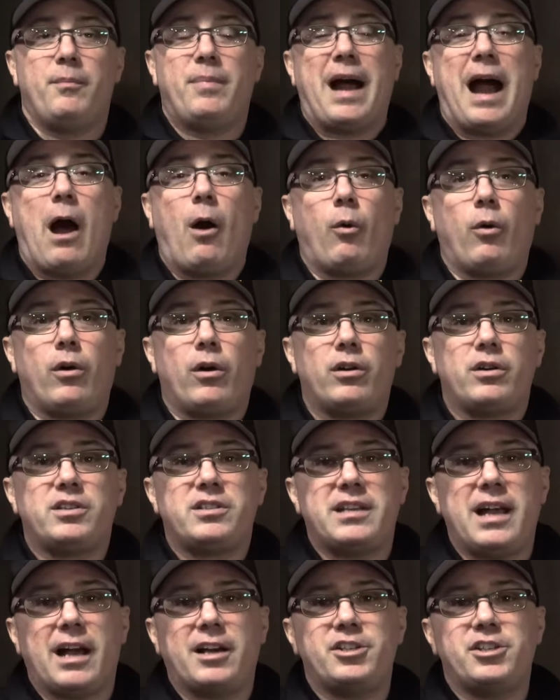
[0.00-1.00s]
power
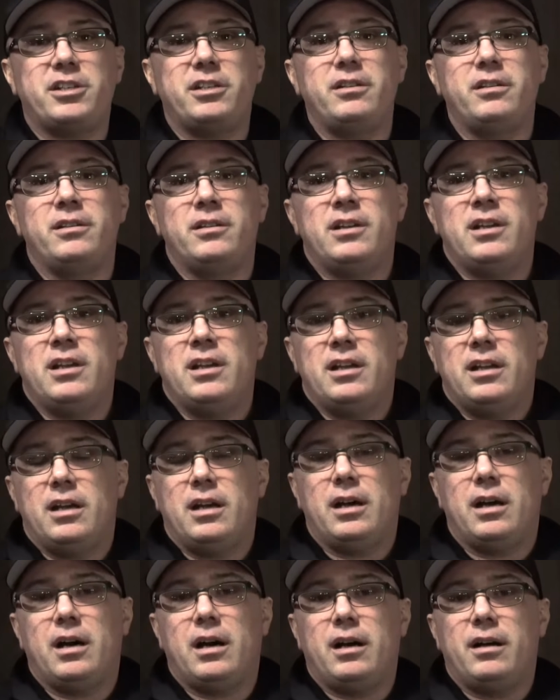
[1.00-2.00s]
section.
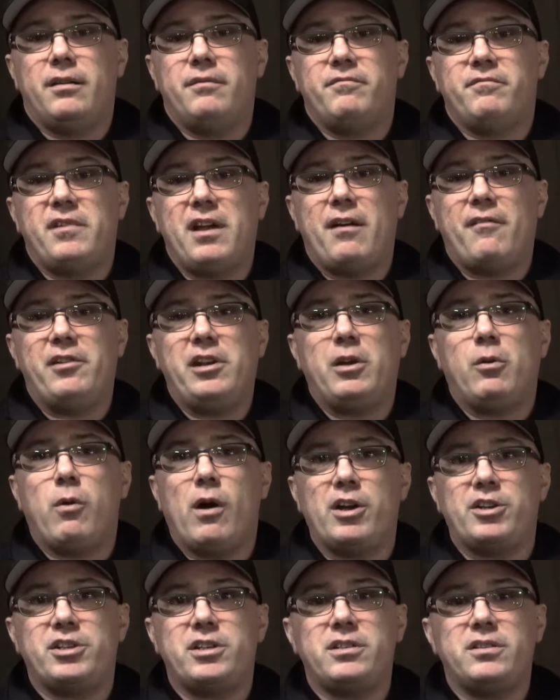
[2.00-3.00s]
If you have any
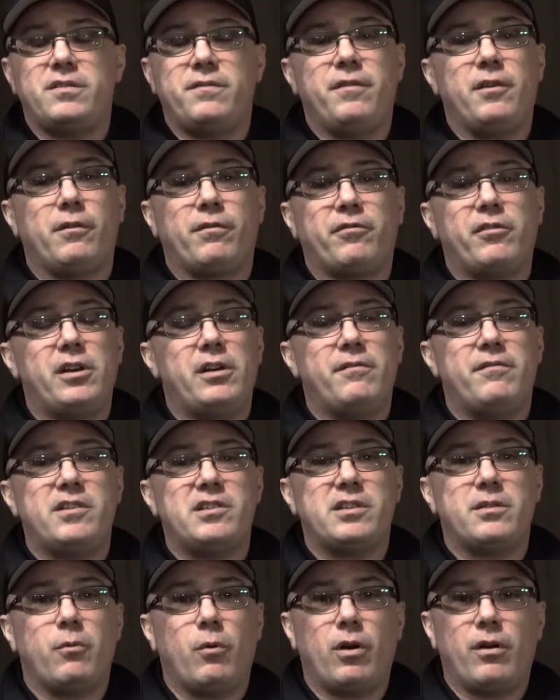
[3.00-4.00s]
questions, feel free to
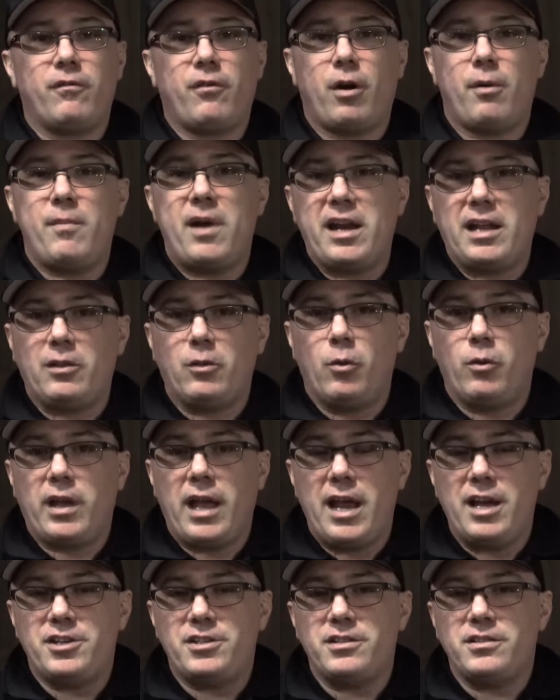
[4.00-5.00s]
visit one of our many
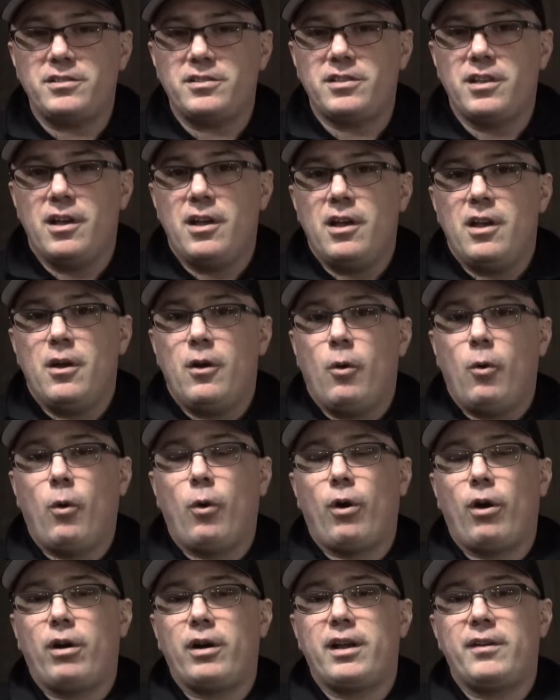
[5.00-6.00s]
locations
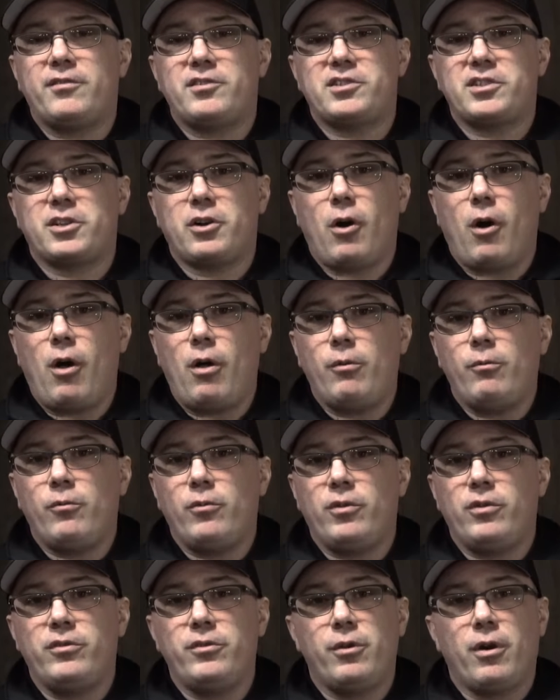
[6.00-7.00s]
or give us a call and
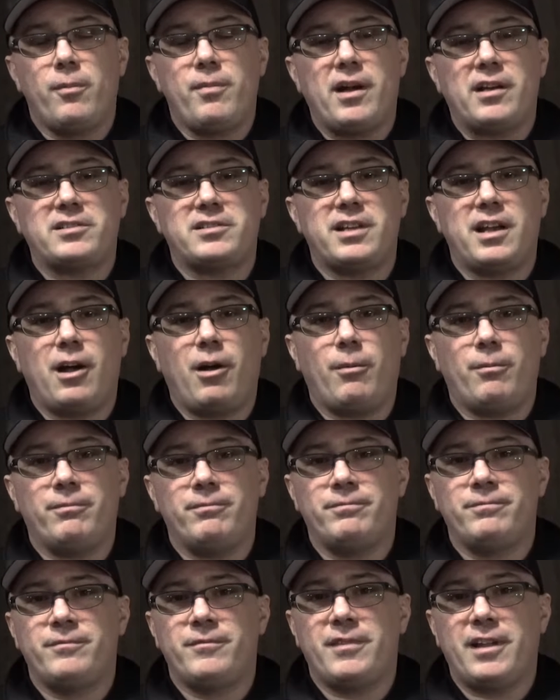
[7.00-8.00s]
we'll do our best to help.
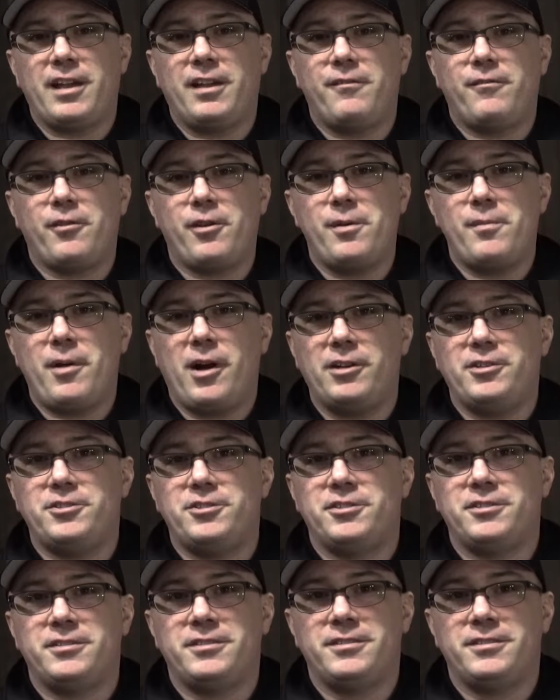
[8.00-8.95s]
Thank you very much.